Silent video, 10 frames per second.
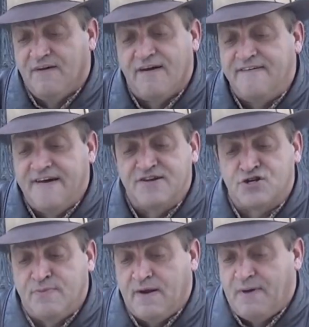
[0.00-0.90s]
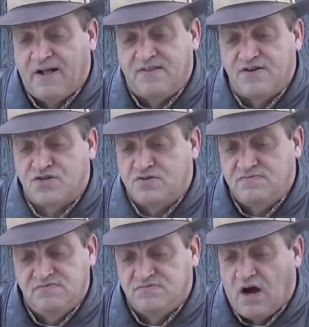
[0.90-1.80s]
really gets me about this
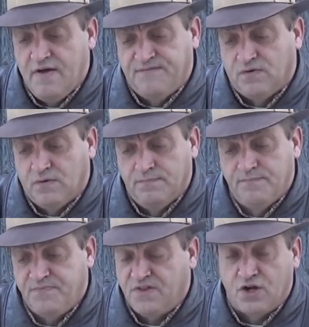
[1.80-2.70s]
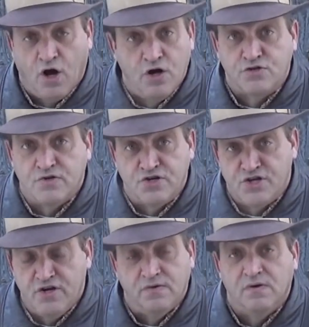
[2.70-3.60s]
rifle, the cartridge
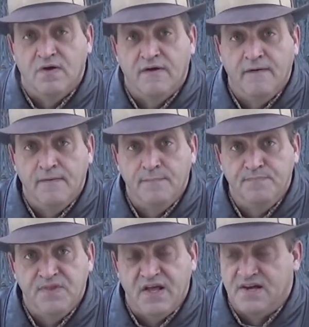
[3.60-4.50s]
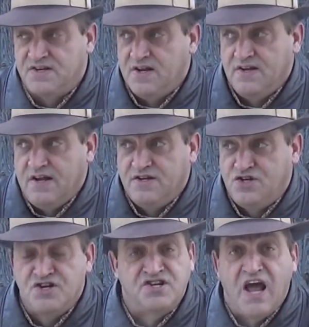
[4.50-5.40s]
too, is
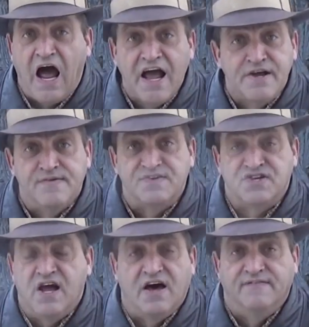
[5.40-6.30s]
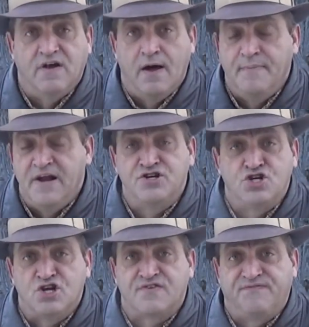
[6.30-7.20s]
just the accuracy out of it. I mean,
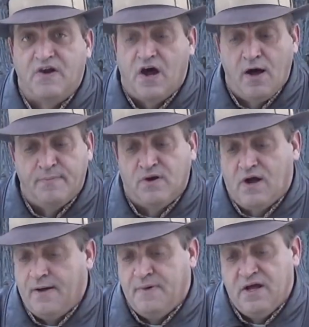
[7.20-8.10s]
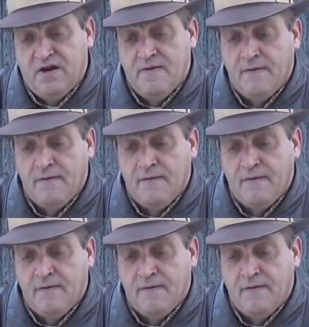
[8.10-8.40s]
it's just phenomenal. I mean,